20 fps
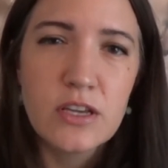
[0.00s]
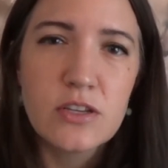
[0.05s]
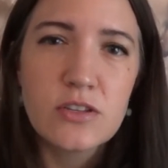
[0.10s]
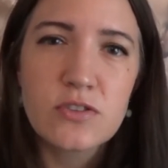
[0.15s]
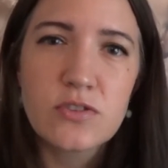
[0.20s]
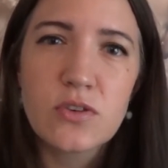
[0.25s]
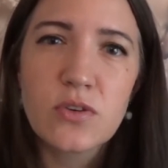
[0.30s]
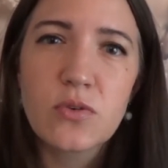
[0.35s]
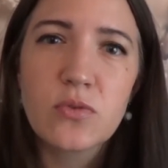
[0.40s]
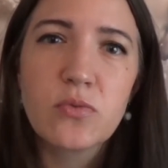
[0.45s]

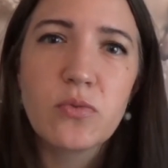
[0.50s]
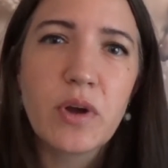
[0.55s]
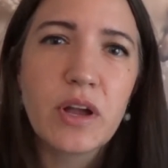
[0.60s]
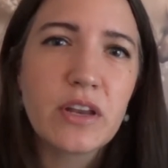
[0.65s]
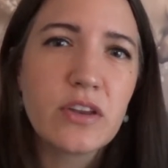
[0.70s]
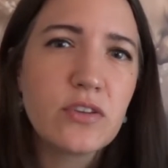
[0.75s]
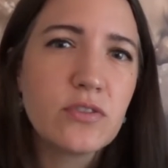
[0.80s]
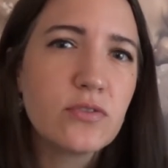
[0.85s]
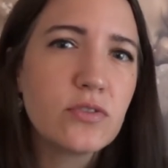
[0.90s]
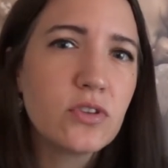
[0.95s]
So
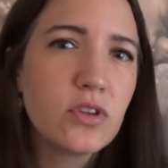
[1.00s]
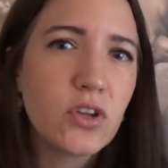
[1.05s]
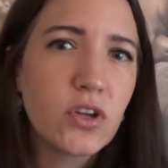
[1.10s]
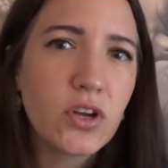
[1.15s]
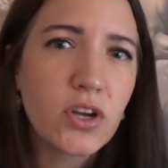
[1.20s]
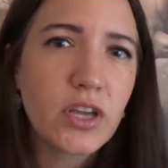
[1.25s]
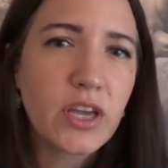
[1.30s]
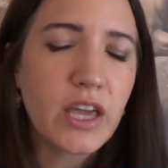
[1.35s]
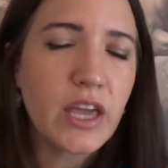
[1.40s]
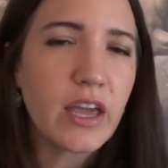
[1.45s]
when you
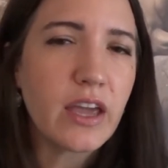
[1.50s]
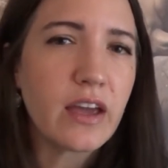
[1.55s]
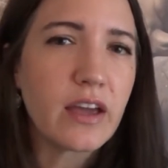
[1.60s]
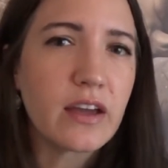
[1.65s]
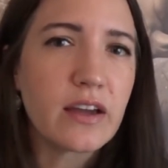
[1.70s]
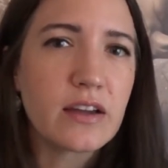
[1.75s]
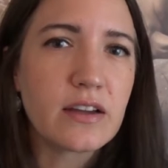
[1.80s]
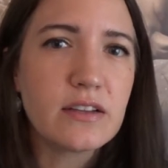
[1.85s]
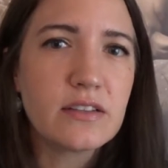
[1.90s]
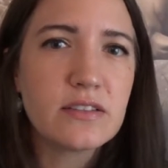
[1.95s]
look
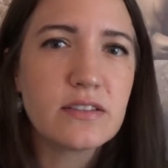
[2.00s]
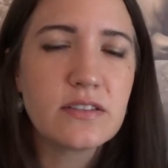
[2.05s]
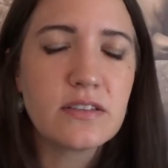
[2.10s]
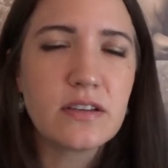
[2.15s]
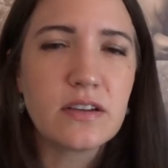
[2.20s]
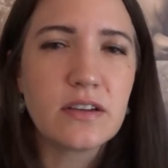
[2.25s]
at